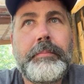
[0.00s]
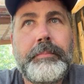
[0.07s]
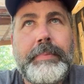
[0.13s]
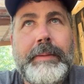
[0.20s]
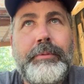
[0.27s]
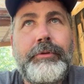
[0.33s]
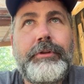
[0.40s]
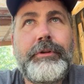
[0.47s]

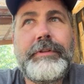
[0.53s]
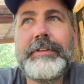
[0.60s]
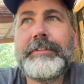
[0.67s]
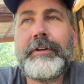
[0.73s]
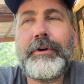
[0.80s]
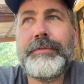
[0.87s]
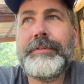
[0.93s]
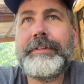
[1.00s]
People do this
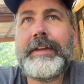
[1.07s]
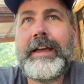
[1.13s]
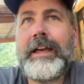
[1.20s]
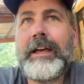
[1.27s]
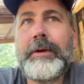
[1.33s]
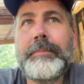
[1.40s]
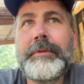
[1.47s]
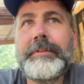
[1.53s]
all the
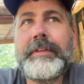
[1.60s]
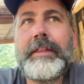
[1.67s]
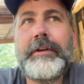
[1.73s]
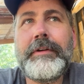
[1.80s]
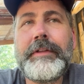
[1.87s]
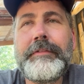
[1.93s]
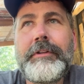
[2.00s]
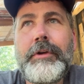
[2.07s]
time, but they
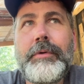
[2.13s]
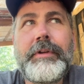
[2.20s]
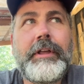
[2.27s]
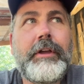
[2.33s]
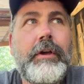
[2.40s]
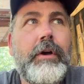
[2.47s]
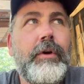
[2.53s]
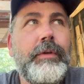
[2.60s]
don't even know what to
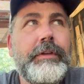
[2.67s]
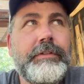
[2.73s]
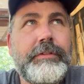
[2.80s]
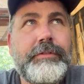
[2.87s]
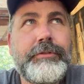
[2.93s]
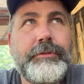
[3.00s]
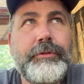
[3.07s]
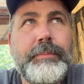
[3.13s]
call it. This
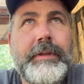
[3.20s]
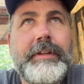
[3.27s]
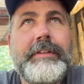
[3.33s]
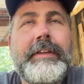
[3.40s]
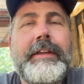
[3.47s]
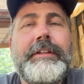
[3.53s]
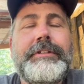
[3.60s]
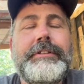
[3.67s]
is true
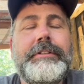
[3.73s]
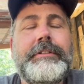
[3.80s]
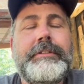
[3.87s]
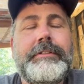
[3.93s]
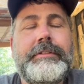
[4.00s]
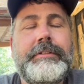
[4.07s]
meditation.